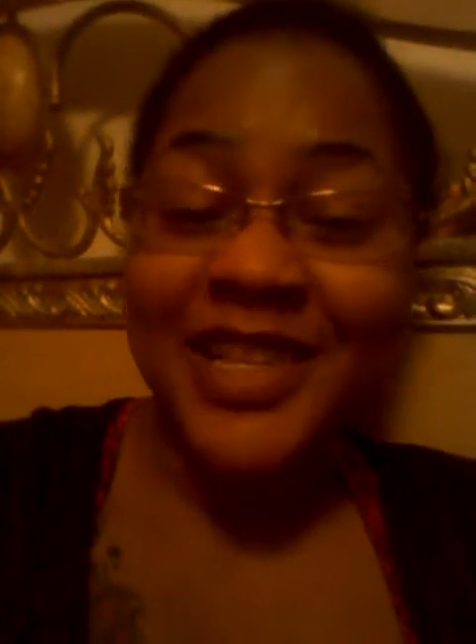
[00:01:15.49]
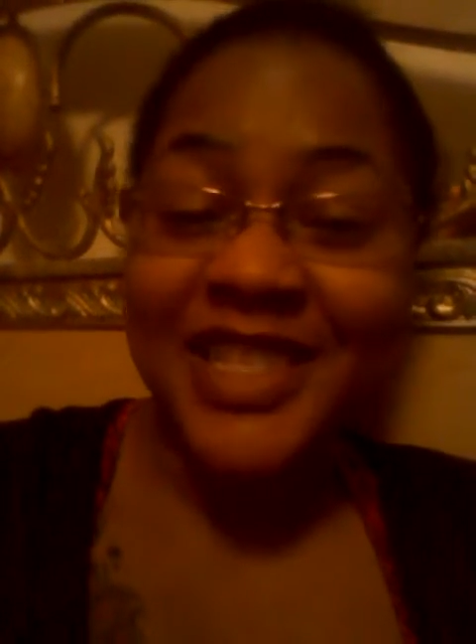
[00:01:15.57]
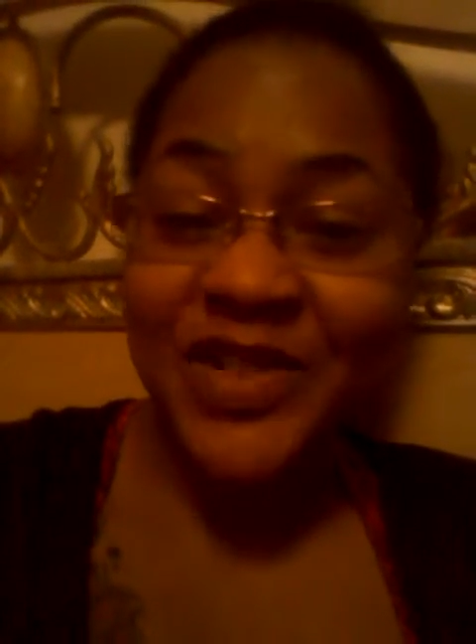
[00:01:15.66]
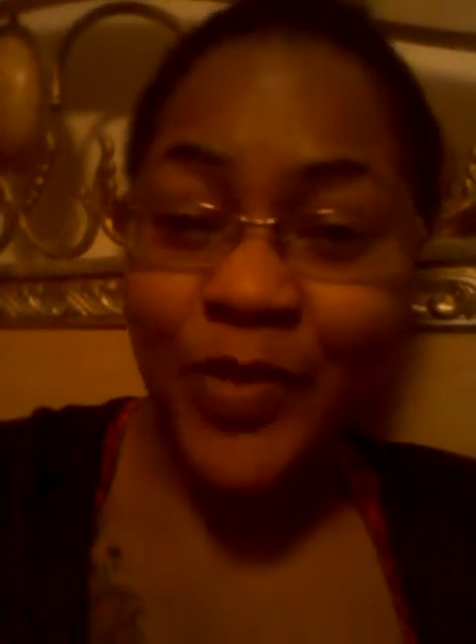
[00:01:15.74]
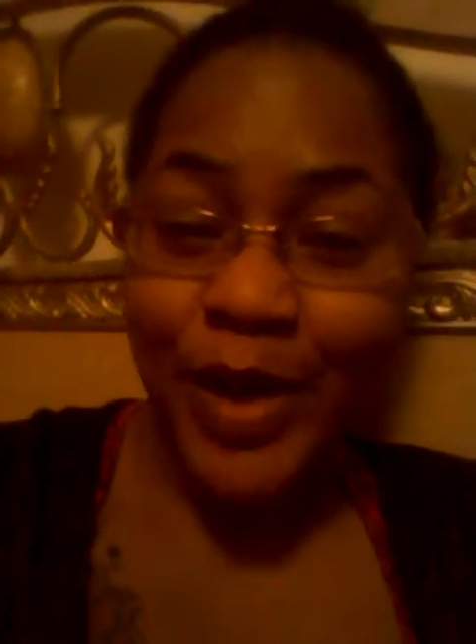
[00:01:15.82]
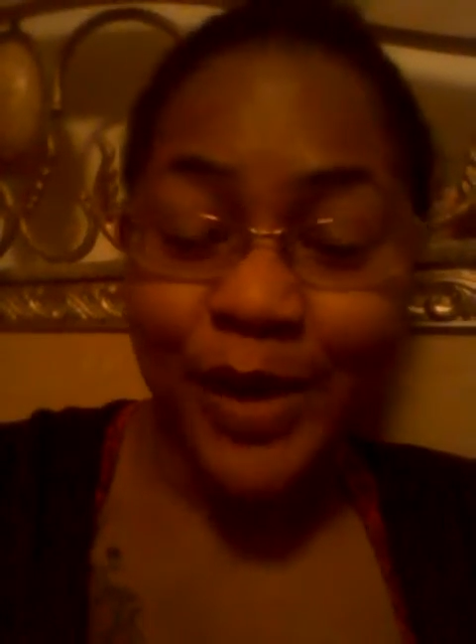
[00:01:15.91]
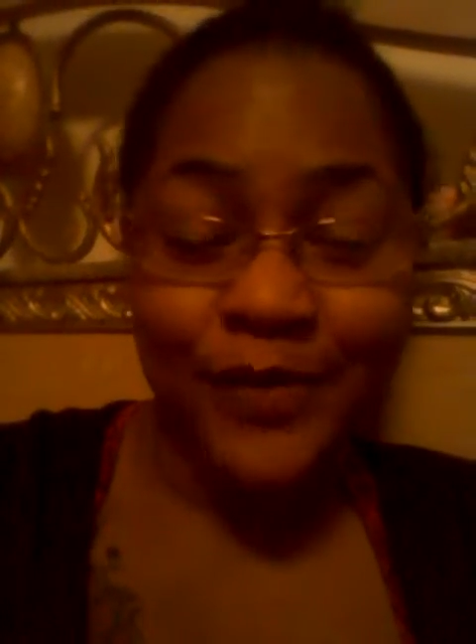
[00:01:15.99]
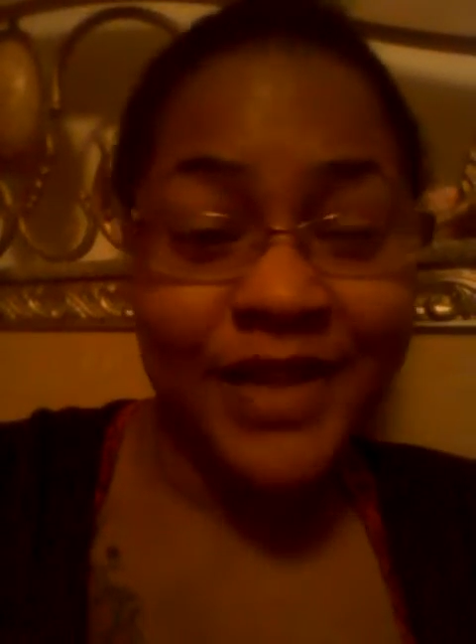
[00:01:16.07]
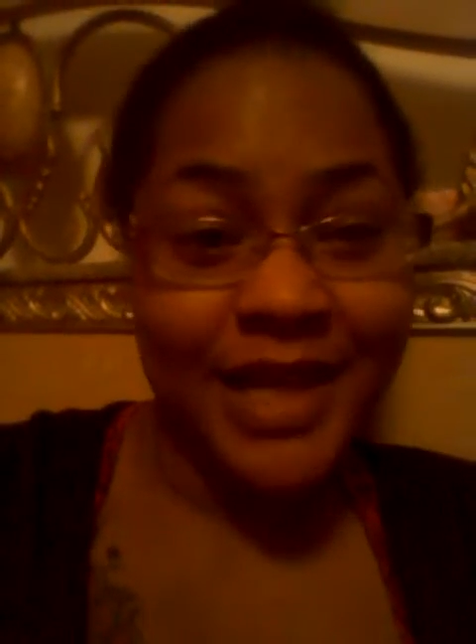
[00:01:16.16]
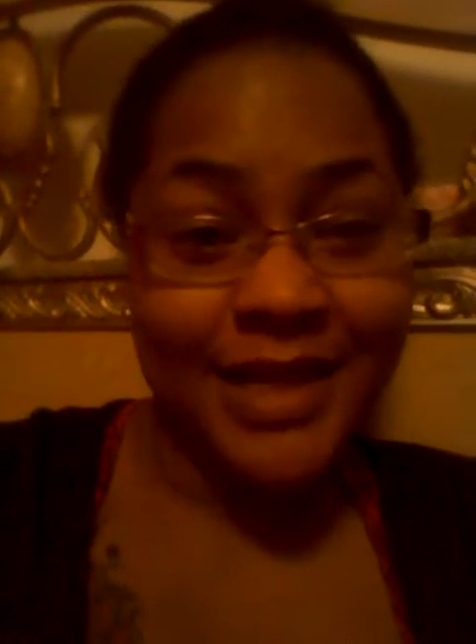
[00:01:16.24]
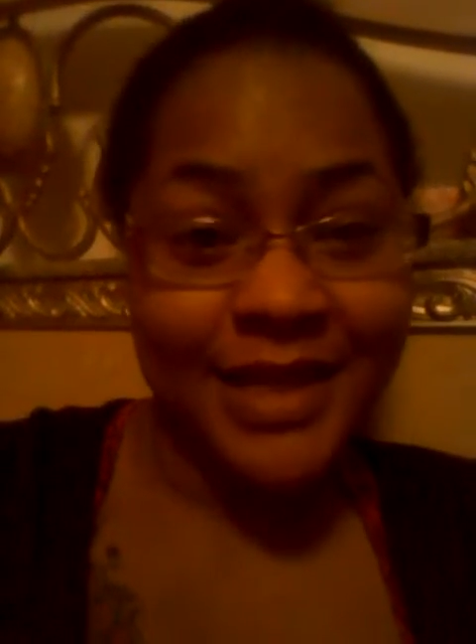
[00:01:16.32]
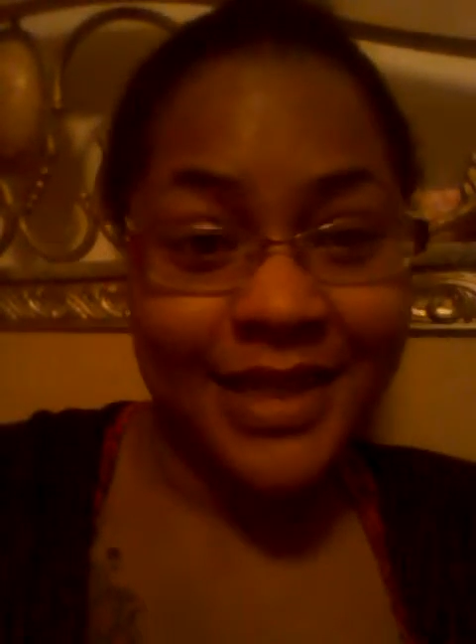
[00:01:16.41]
it 12
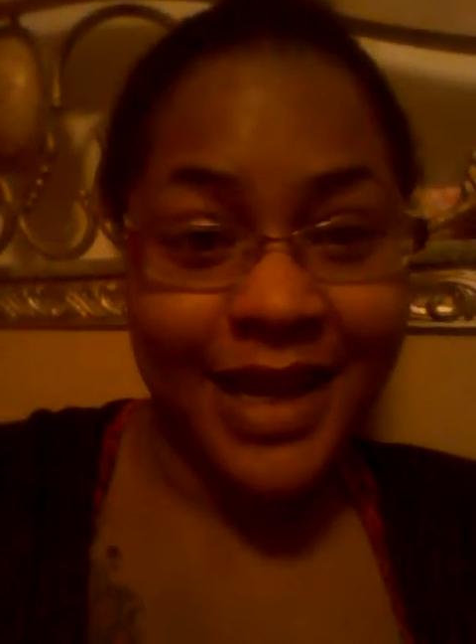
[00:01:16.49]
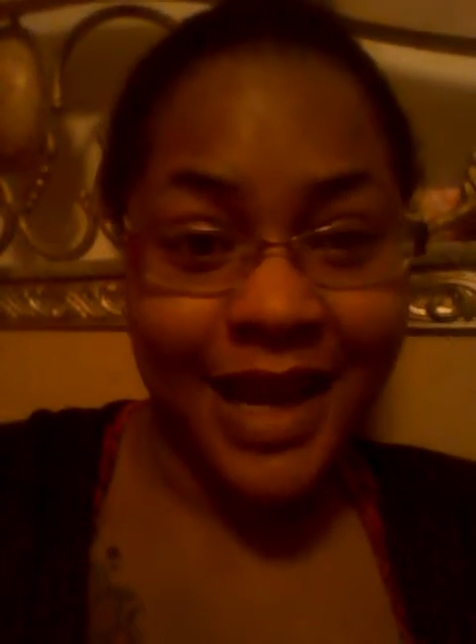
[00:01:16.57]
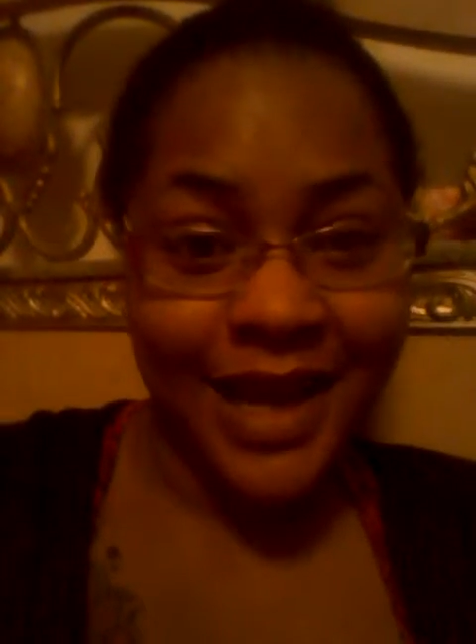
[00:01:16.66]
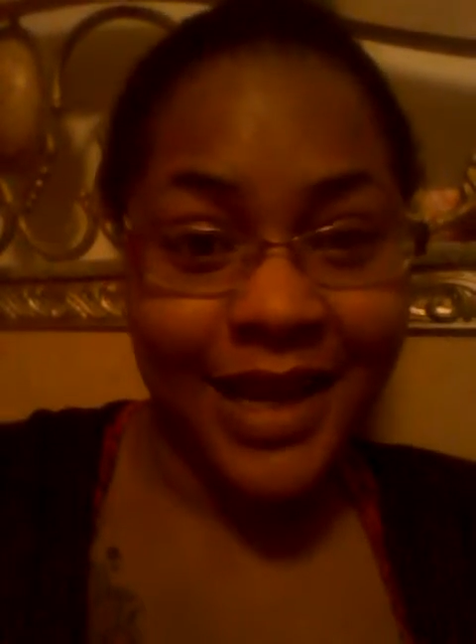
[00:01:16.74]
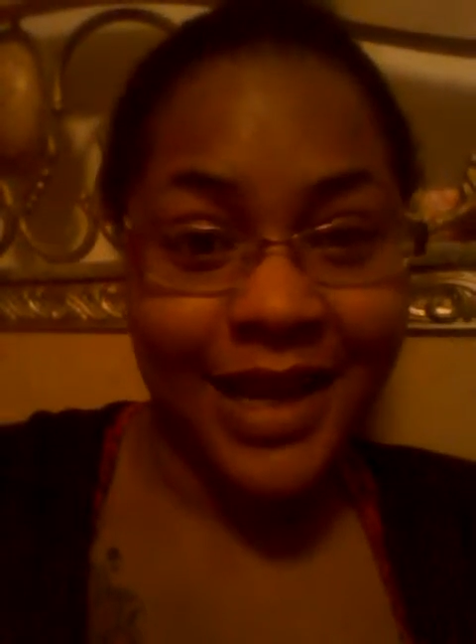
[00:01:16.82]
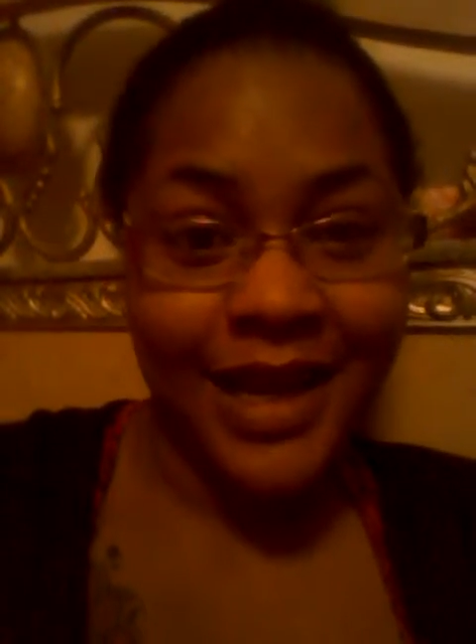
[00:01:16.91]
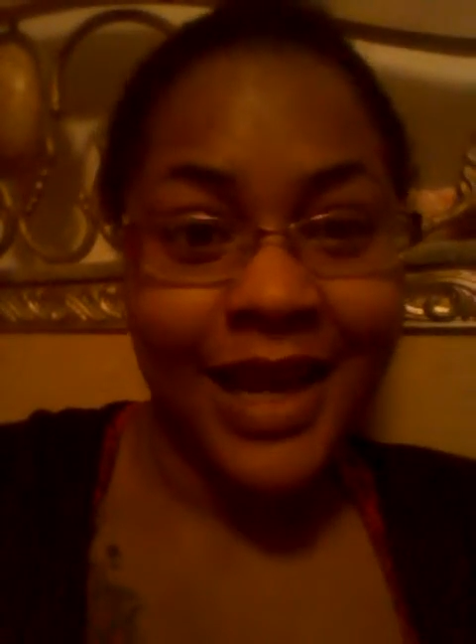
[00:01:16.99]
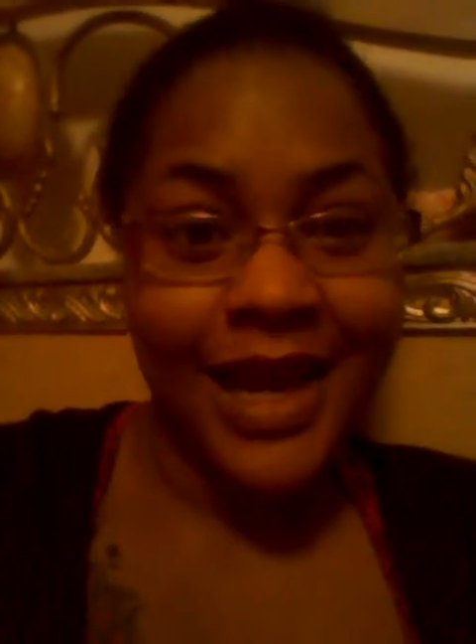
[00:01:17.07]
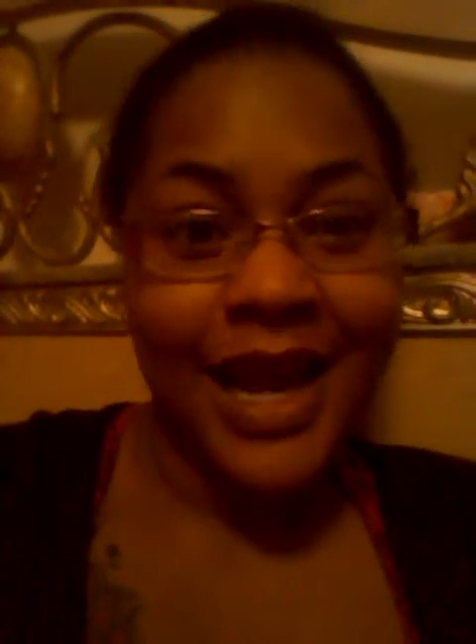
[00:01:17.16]
days today.